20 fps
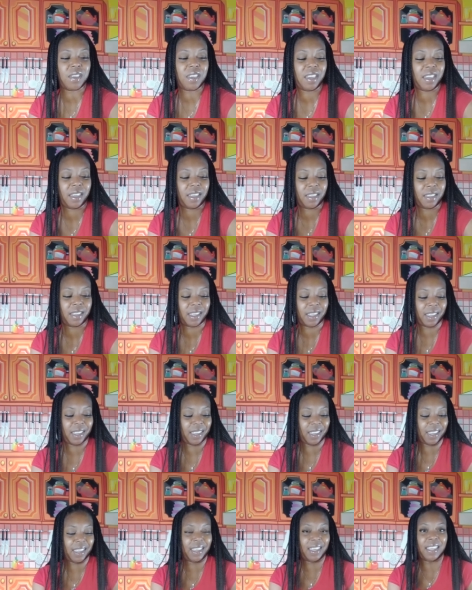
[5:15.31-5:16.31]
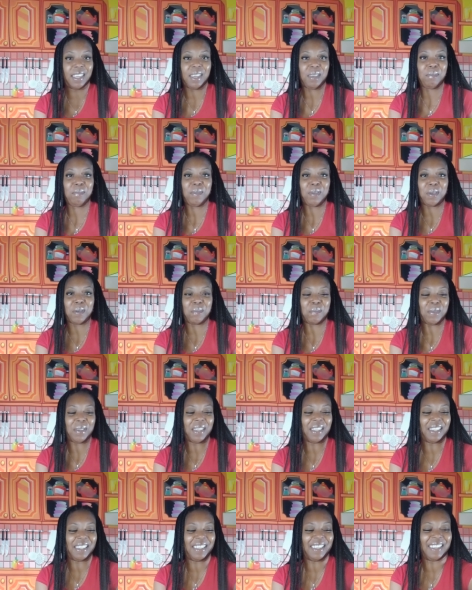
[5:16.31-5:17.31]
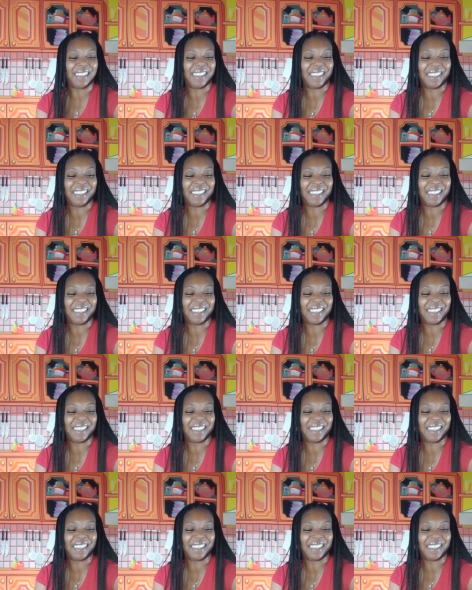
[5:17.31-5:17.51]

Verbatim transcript: Give me a minute.